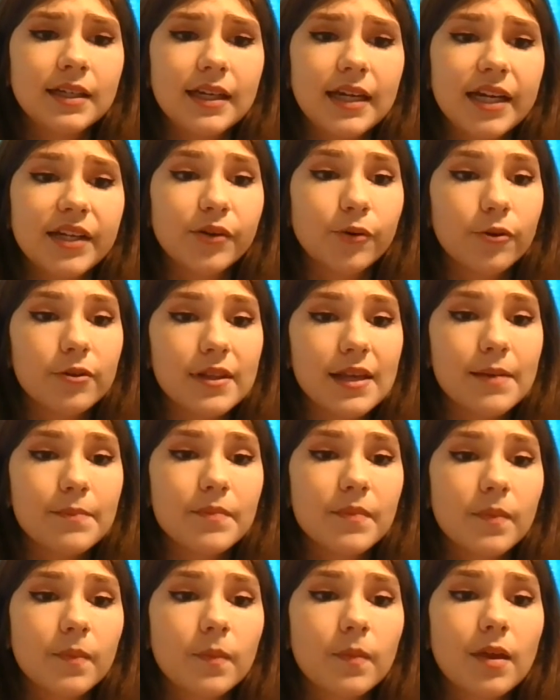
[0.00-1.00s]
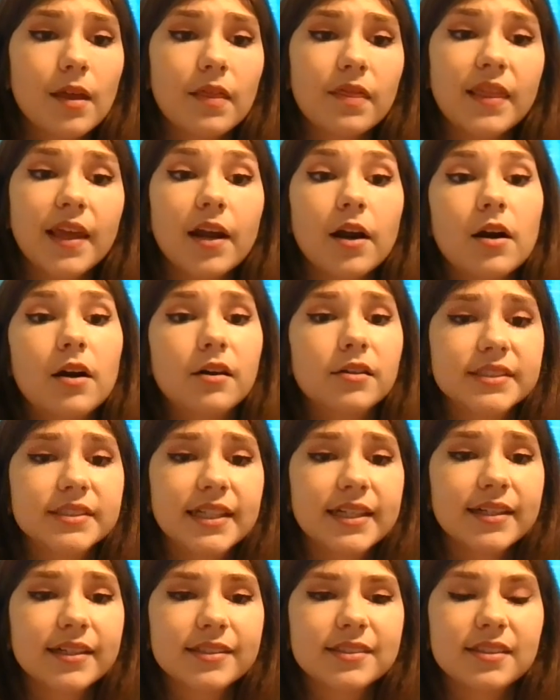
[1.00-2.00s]
Ignore them. They are all
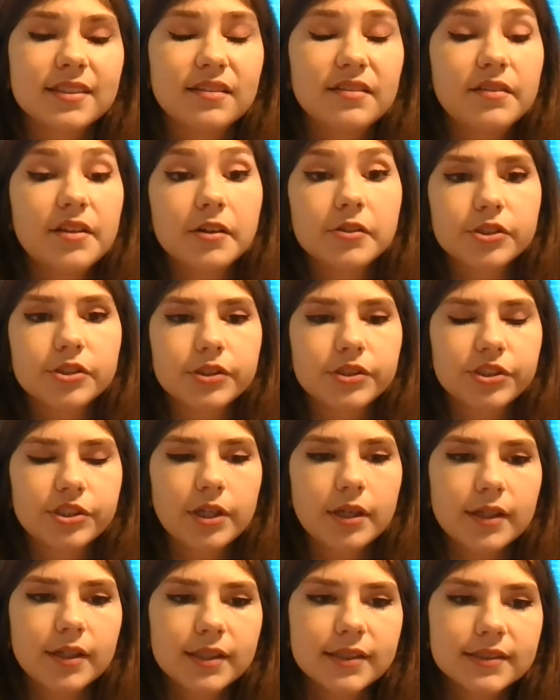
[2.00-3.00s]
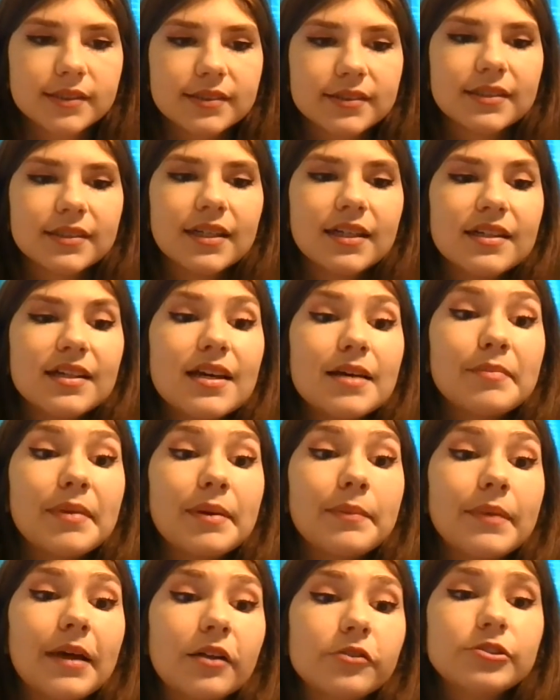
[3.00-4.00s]
dicks. They're just jealous." My
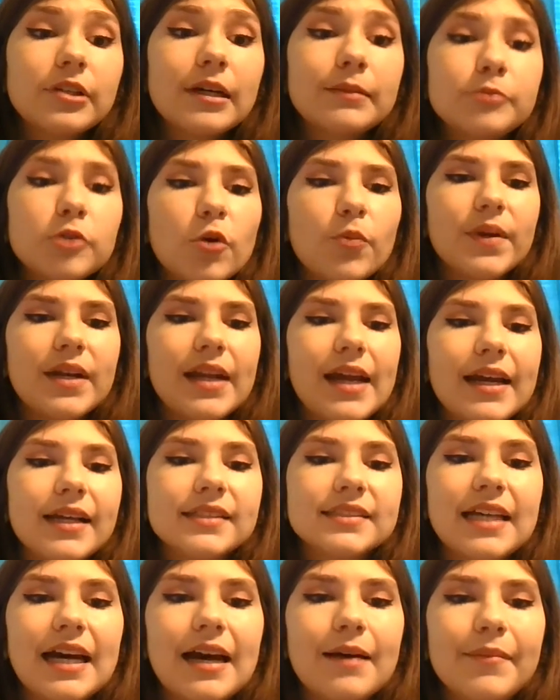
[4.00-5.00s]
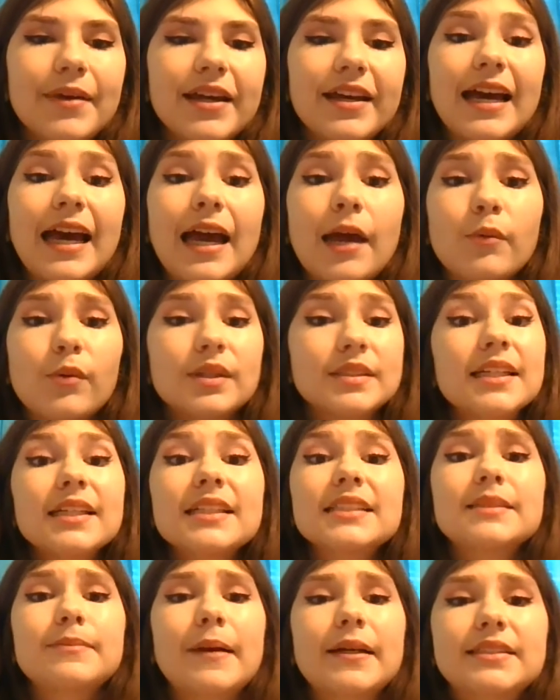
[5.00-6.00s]
mouth dropped open at his comment. I wasn't
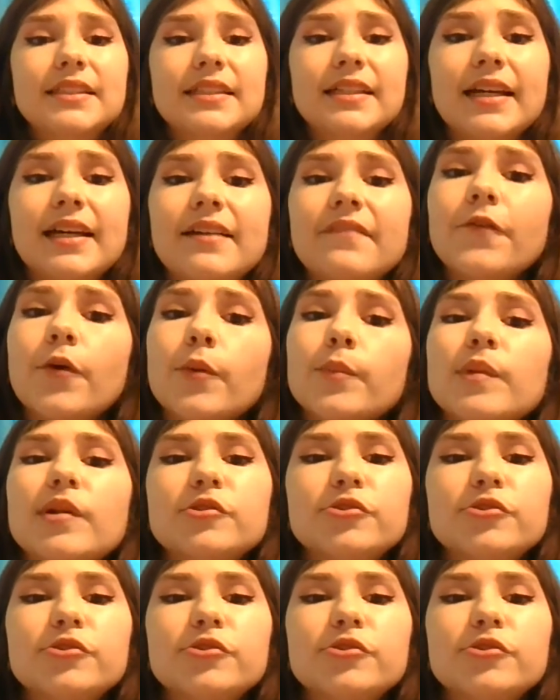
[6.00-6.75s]
expecting it, for him to